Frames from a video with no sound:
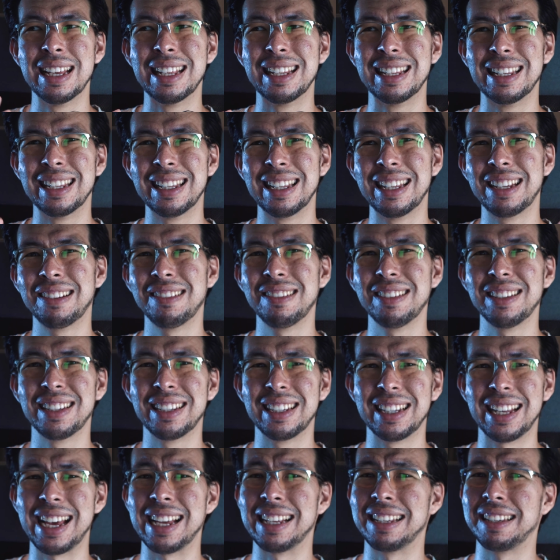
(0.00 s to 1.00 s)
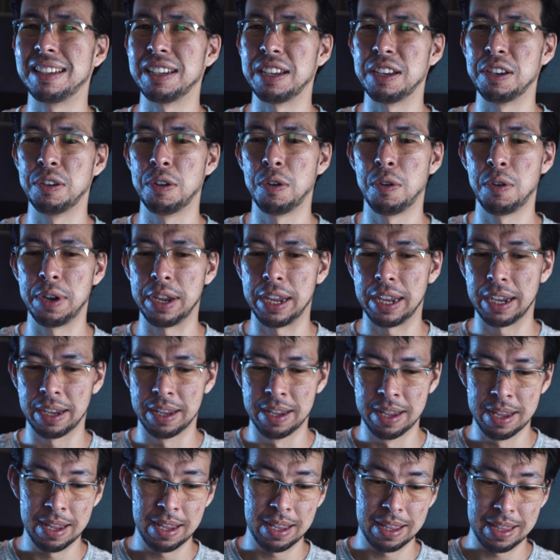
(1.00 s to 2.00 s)
a little less annoying
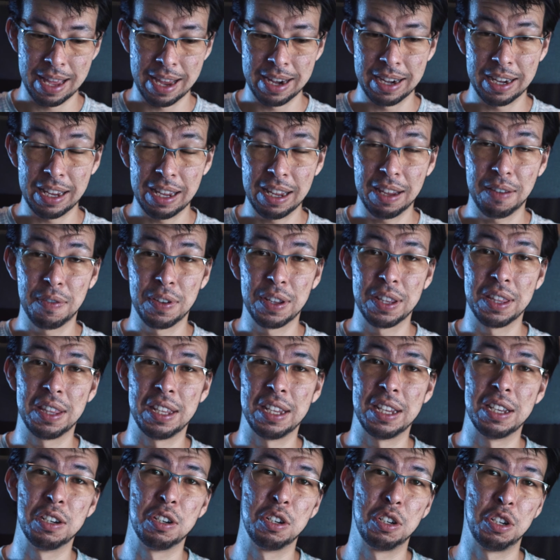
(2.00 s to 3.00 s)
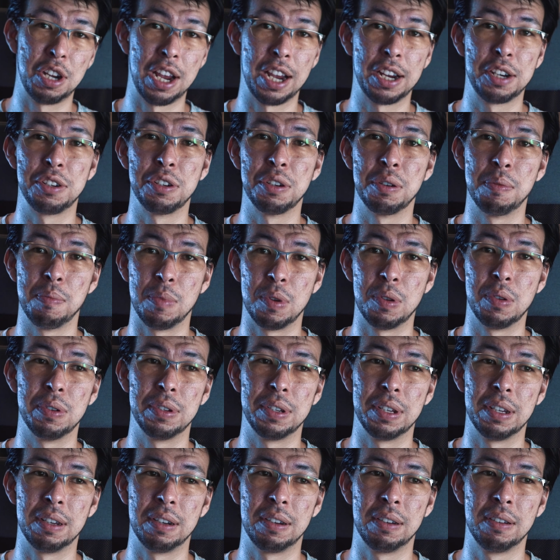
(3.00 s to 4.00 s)
than even the
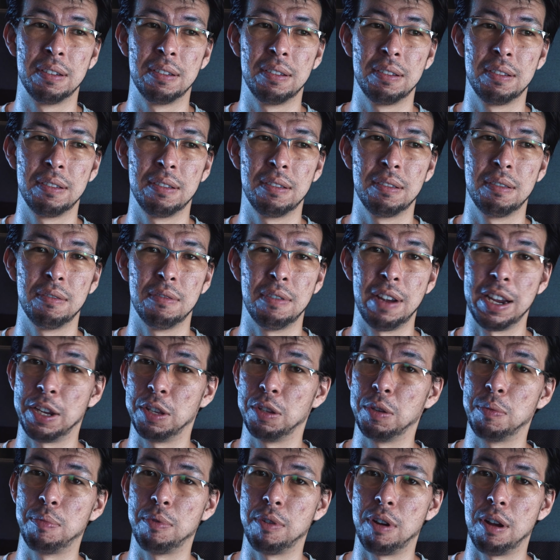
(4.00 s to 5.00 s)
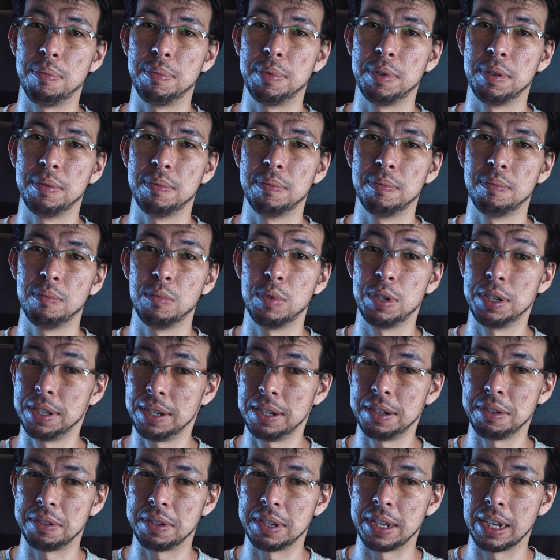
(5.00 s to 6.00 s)
injection-molded regular prop, which is
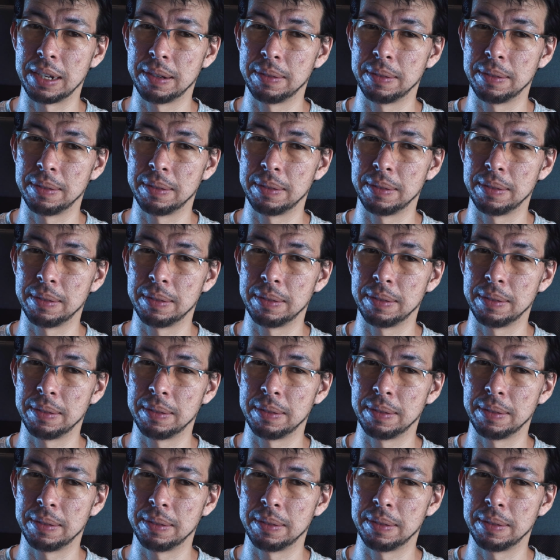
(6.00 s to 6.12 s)
interesting.